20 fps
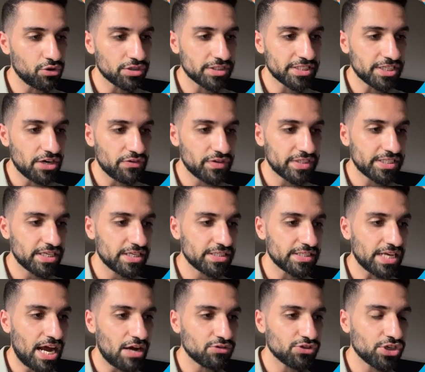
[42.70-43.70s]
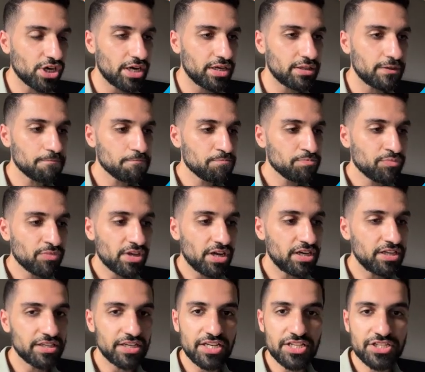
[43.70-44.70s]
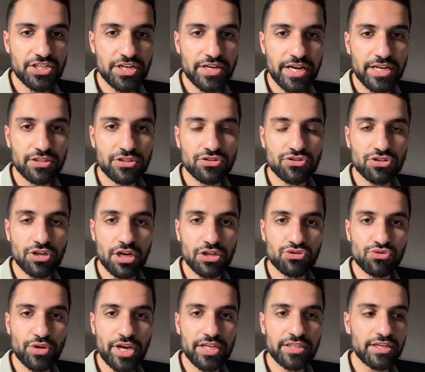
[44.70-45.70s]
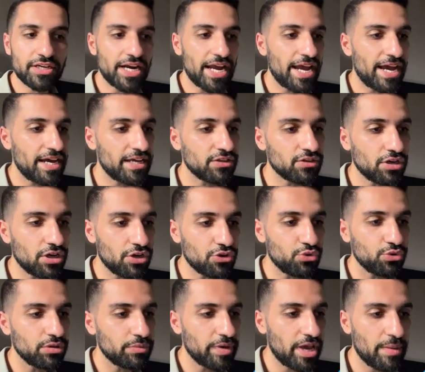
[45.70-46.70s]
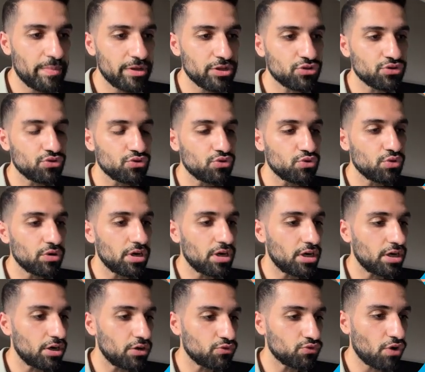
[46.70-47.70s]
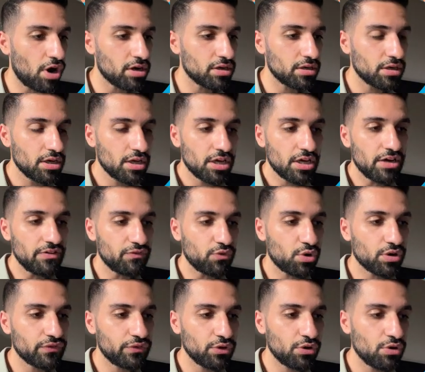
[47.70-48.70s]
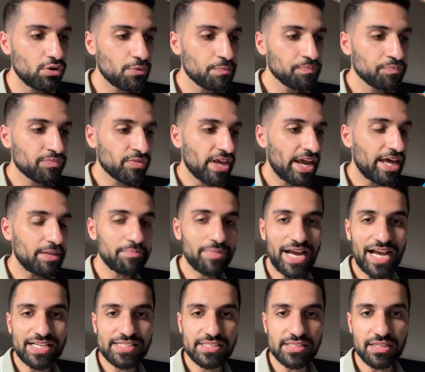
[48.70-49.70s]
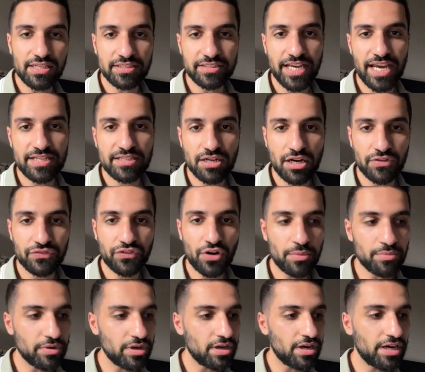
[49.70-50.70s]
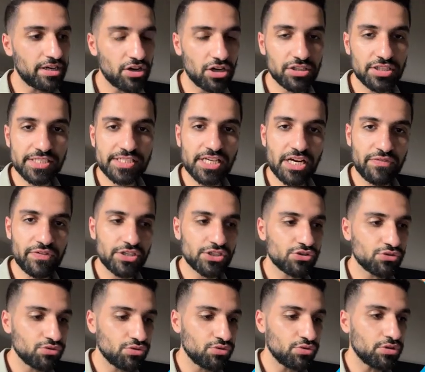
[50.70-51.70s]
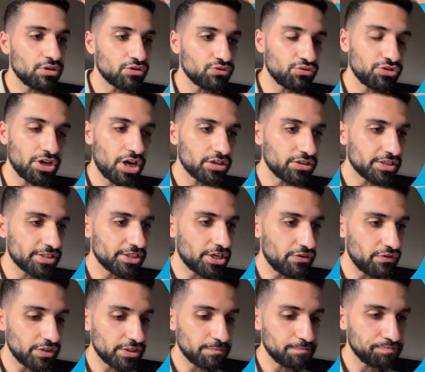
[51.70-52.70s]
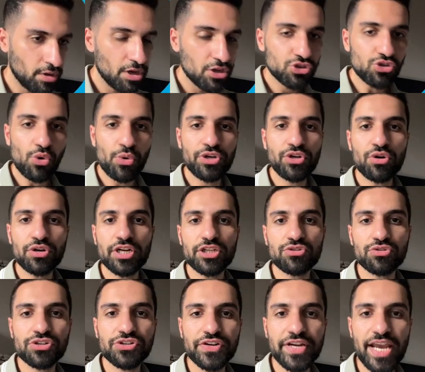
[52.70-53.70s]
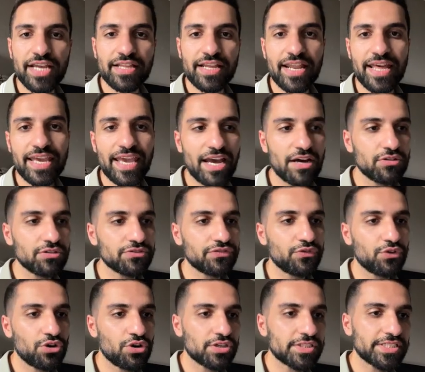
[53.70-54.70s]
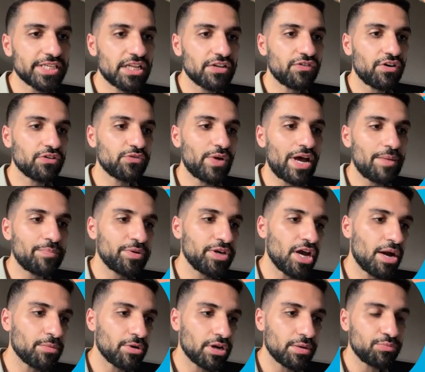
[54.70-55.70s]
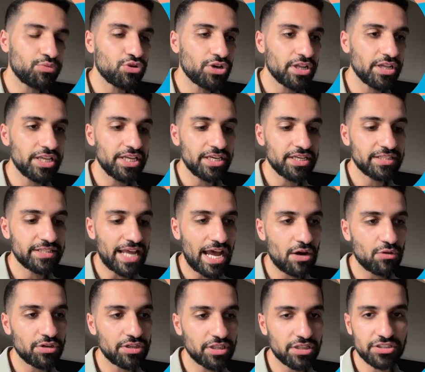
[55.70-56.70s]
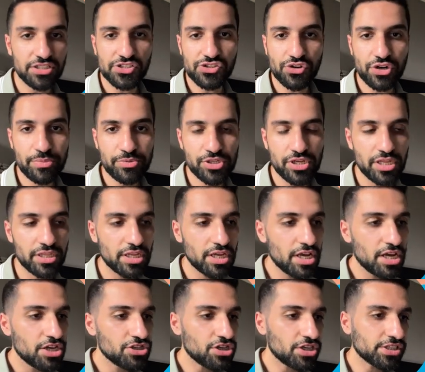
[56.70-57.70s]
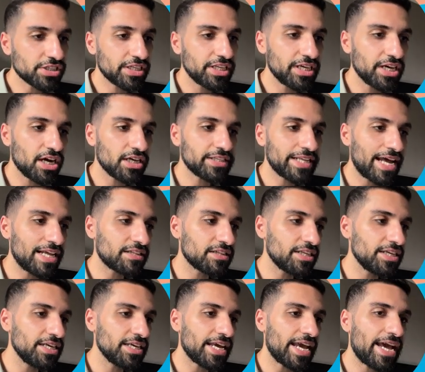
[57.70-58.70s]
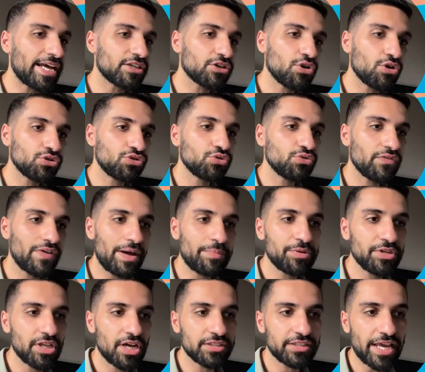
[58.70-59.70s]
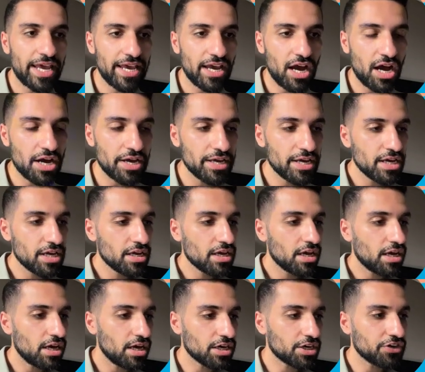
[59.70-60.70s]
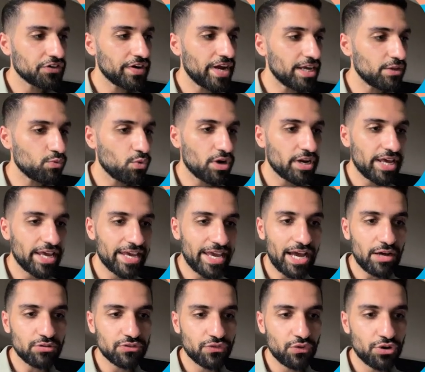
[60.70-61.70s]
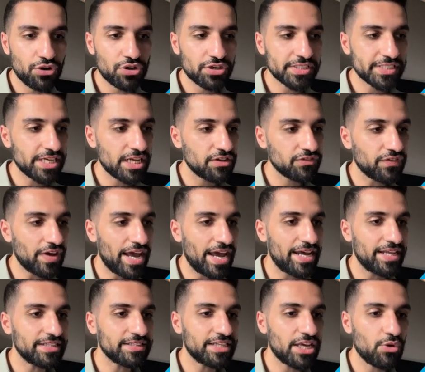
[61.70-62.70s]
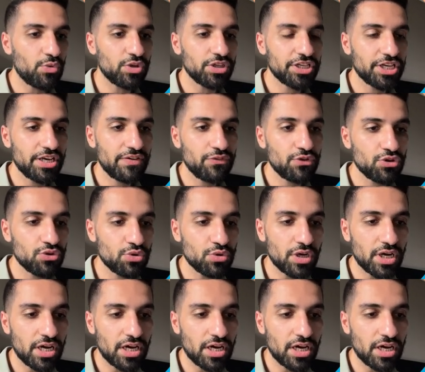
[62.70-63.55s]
services outside in the internet together, and you will be able to run a workflow and pass data from another service to the other service. So in order to create an account for yourself on VAPI, I'm going to put a link down in the description. Just click on that link and go to vapi.ai. Create one account for yourself, and they will give you